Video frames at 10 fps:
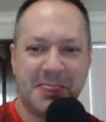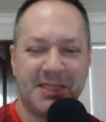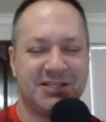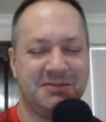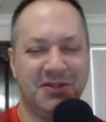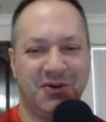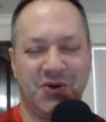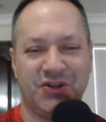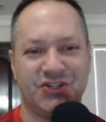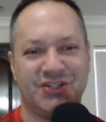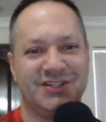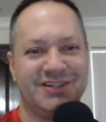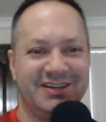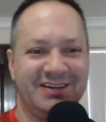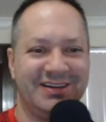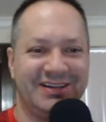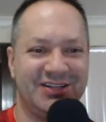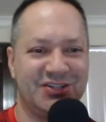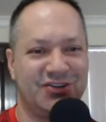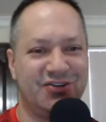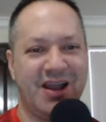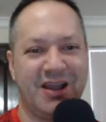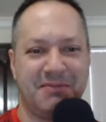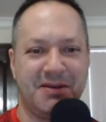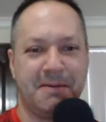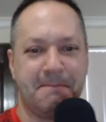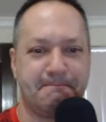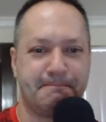Some of the questions just cracked me up.